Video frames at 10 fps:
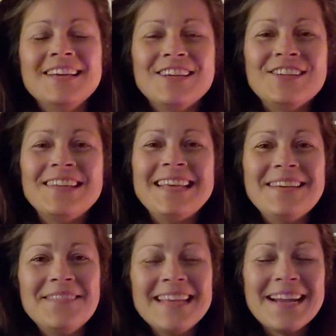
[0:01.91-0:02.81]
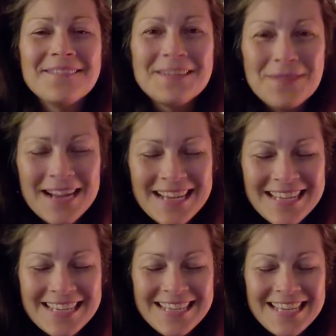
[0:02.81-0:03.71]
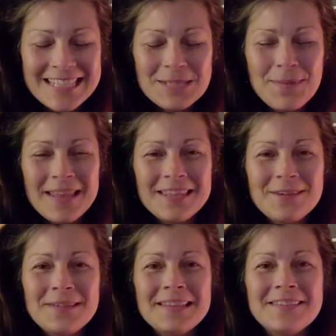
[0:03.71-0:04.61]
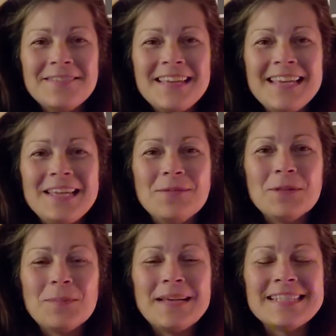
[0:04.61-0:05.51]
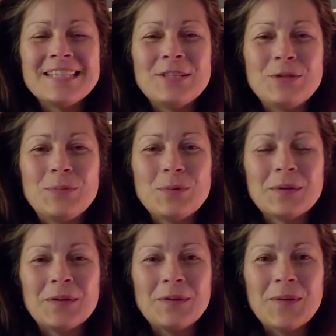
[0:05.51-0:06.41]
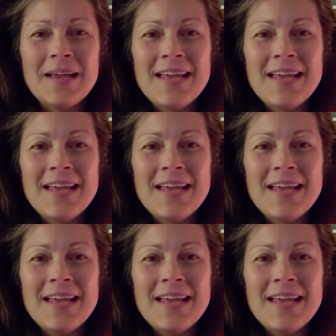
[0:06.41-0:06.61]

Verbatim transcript: Good evening, everyone. It's Beth Huey Levine with Bessie Lou Brew,